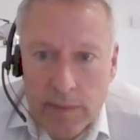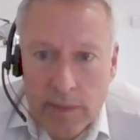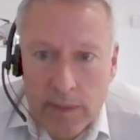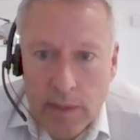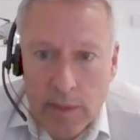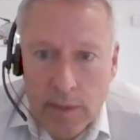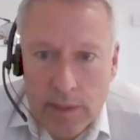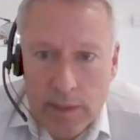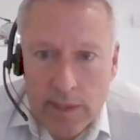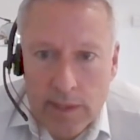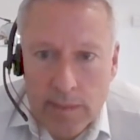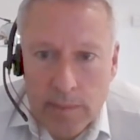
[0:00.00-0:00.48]

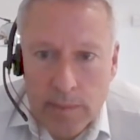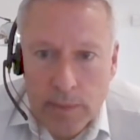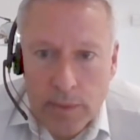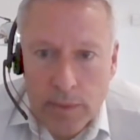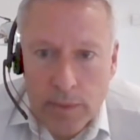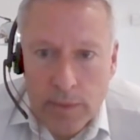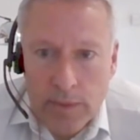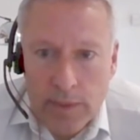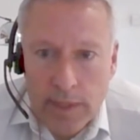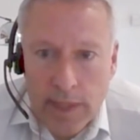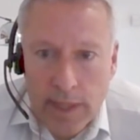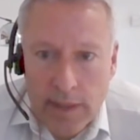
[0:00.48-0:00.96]
So it's
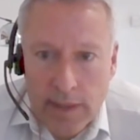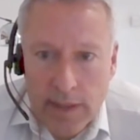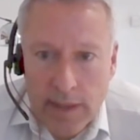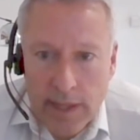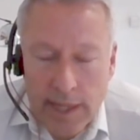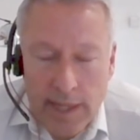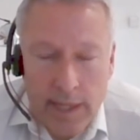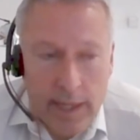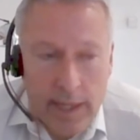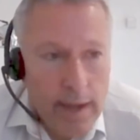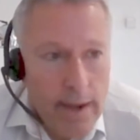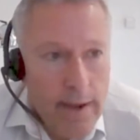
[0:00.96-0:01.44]
important that
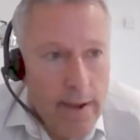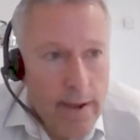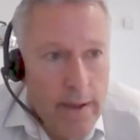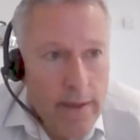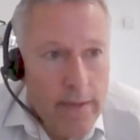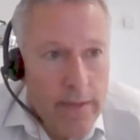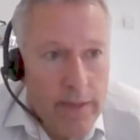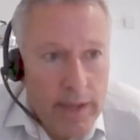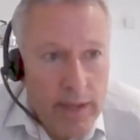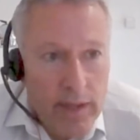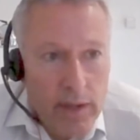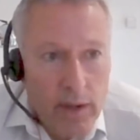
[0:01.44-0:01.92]
they
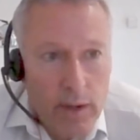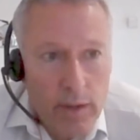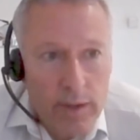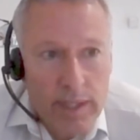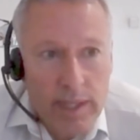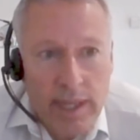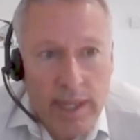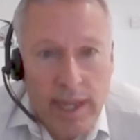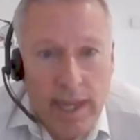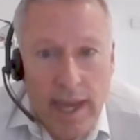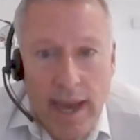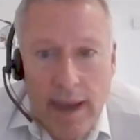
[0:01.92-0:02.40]
not
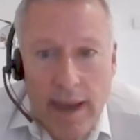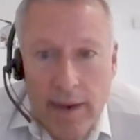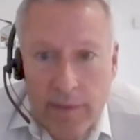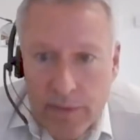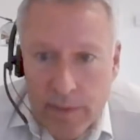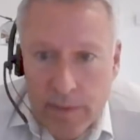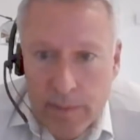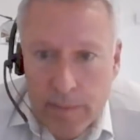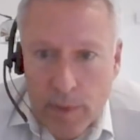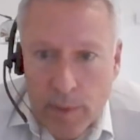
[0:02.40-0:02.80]
only have them,